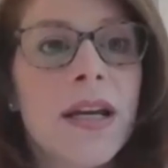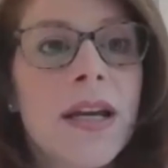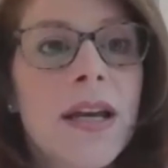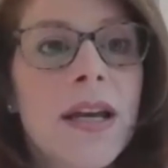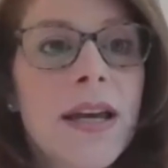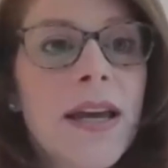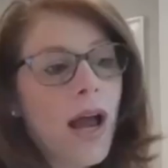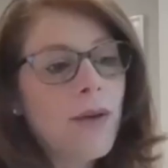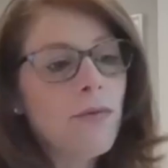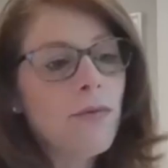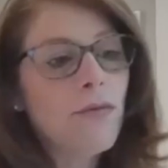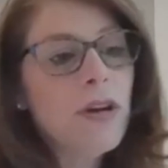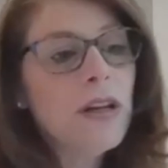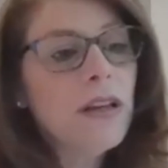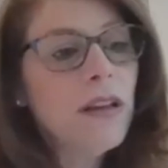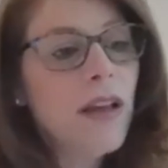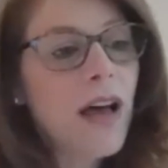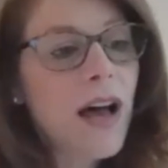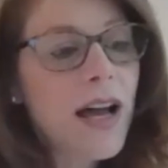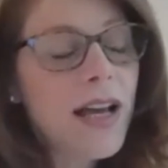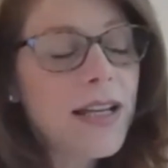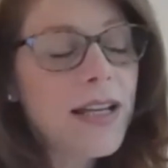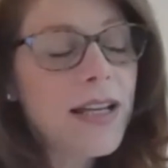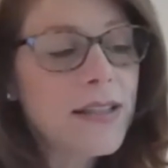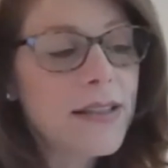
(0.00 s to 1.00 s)
I
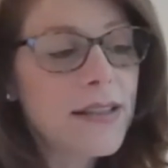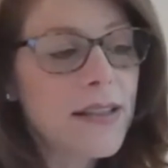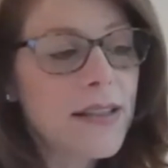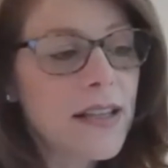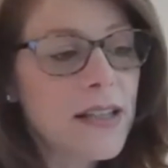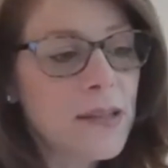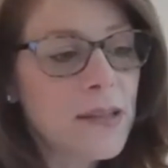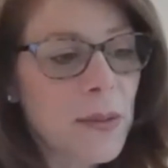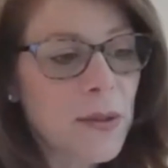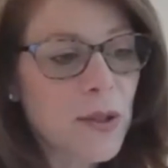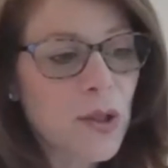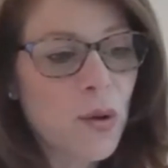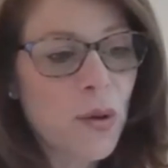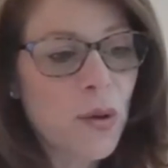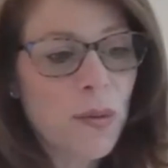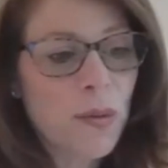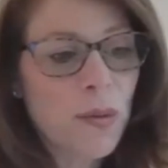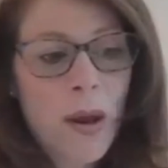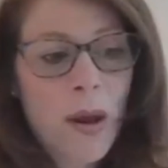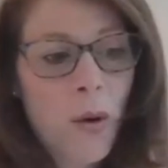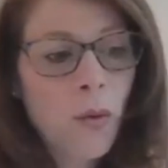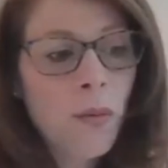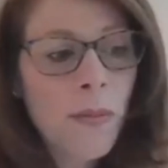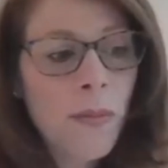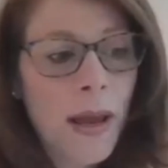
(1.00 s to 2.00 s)
realized, especially with
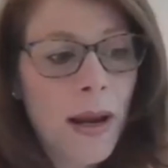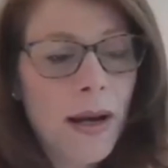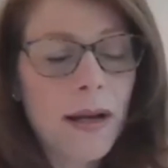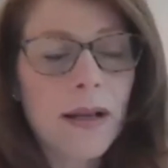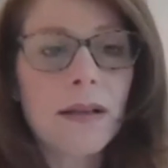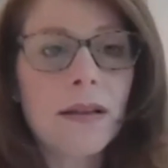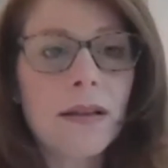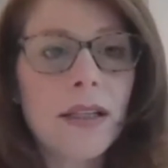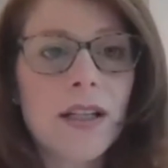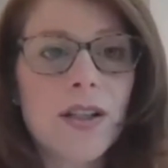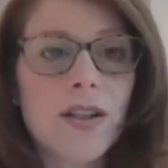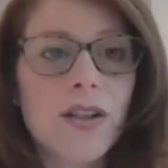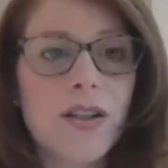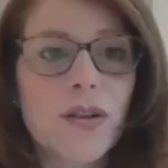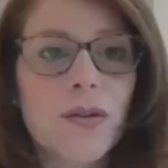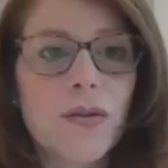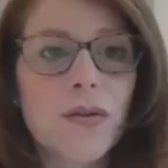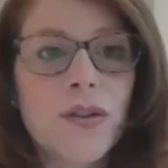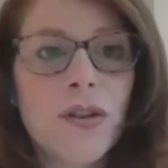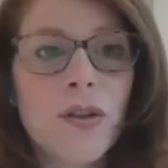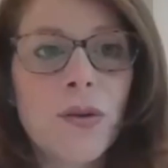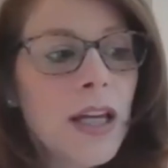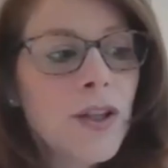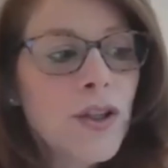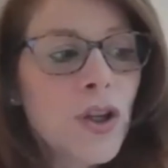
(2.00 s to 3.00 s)
my own medical
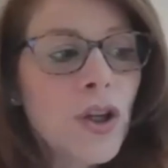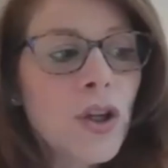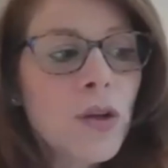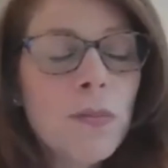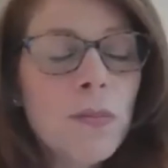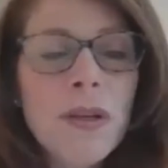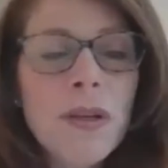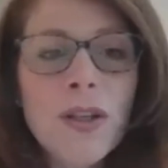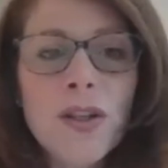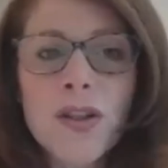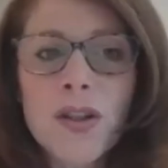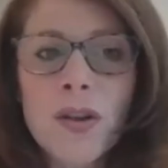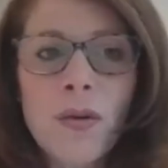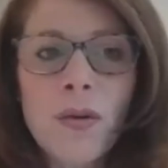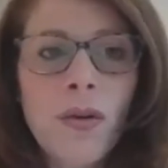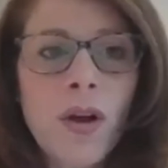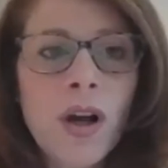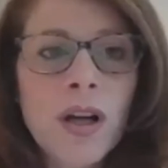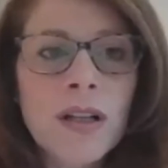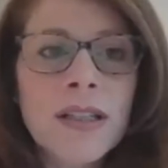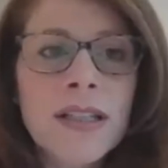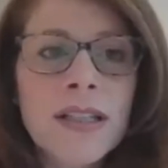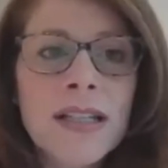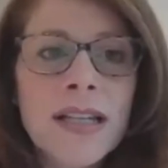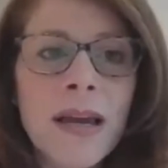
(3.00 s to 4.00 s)
issues, it took me so
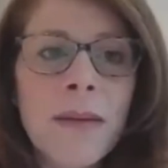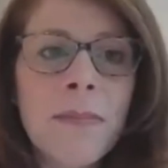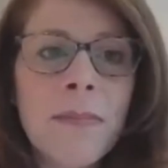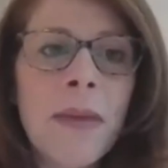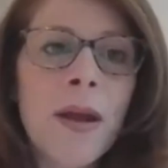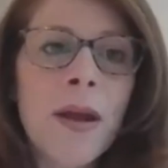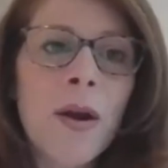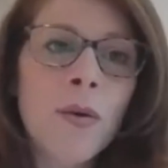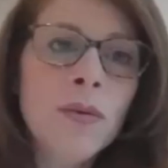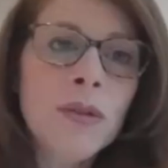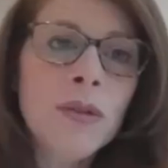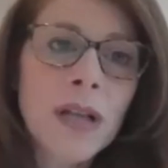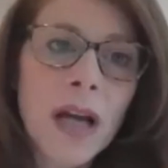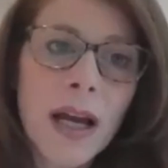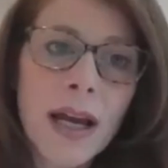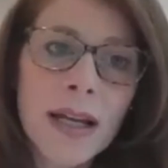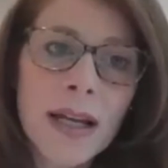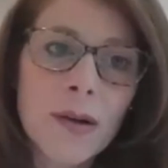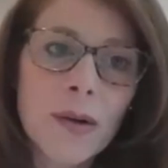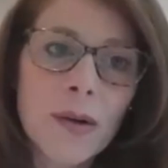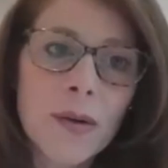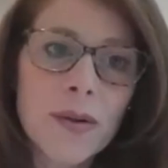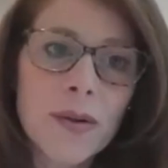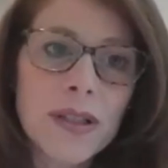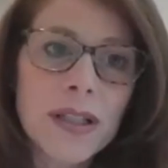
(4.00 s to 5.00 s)
long to get my own
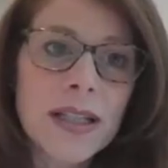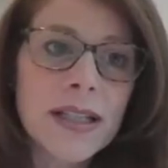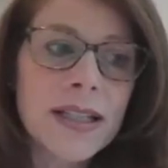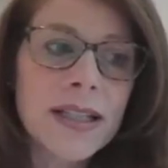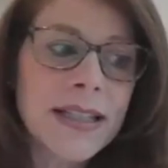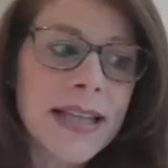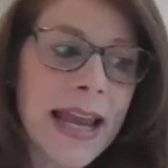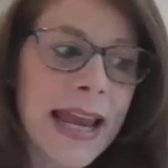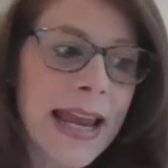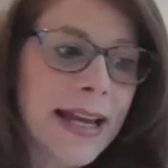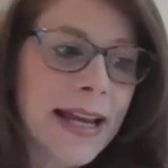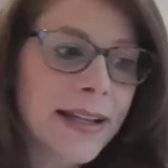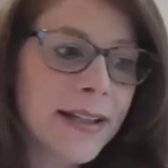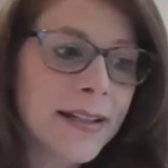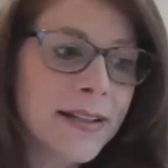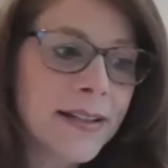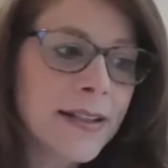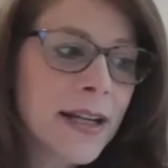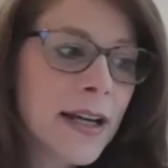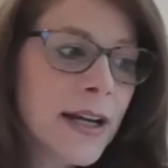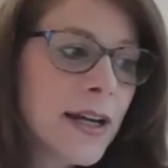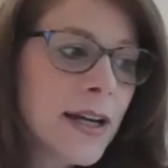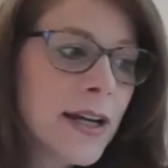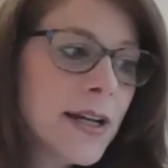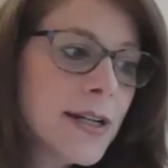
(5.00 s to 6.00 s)
diagnosis. And
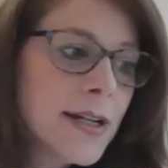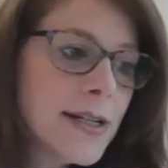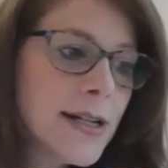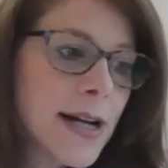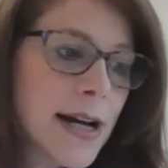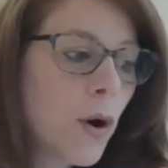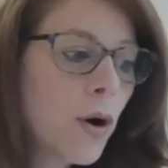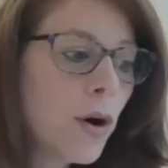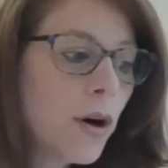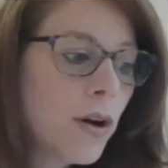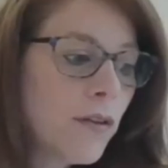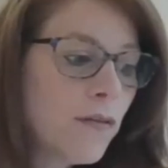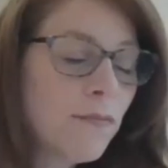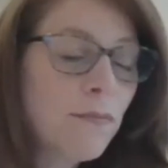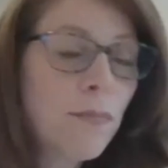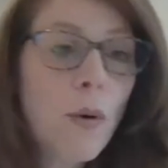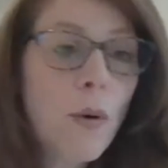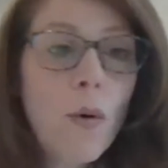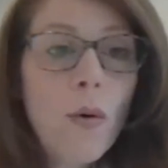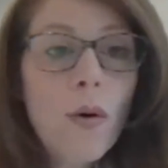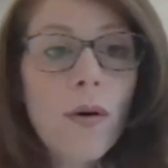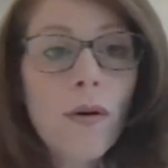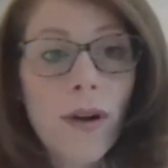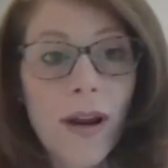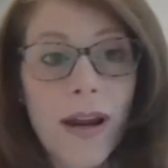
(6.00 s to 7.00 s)
part of
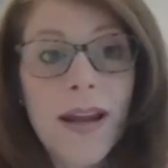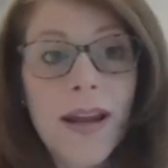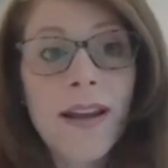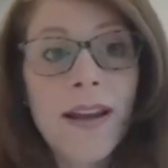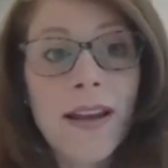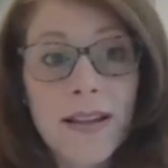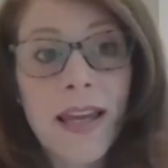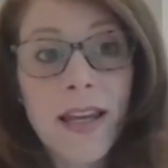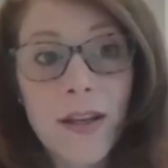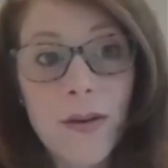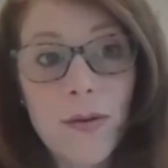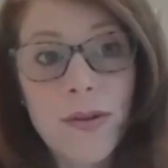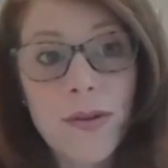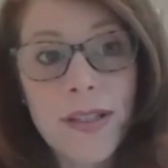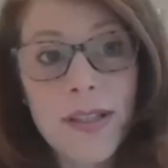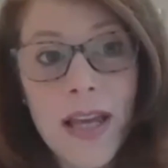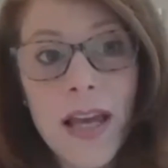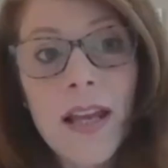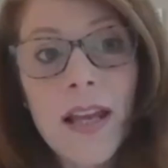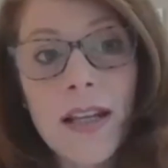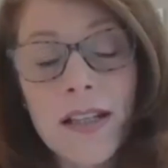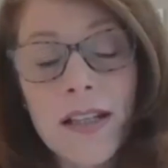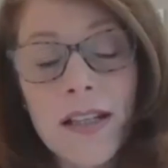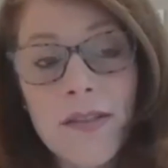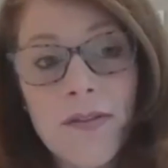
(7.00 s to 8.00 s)
pouring, like you
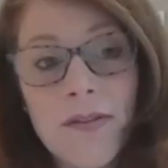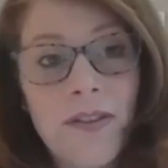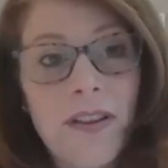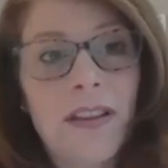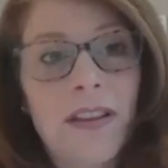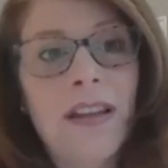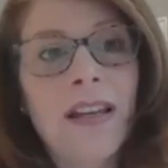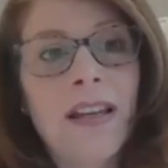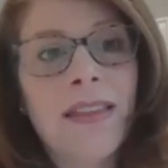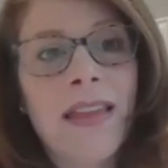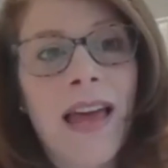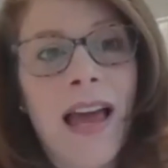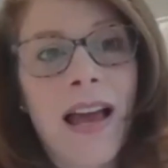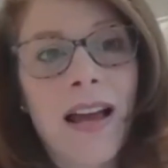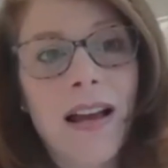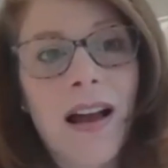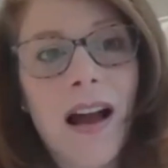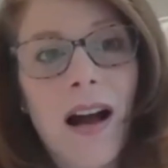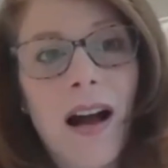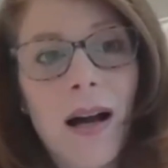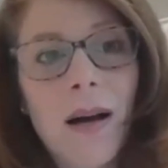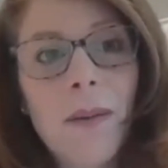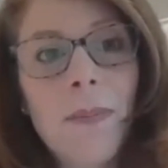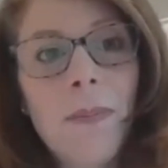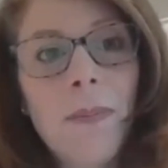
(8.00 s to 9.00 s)
said, is filling that
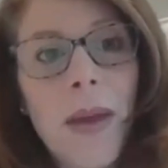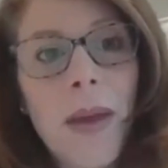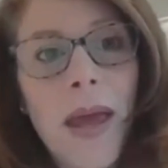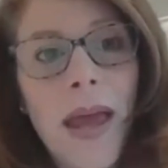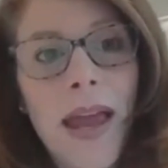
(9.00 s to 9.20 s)
cup.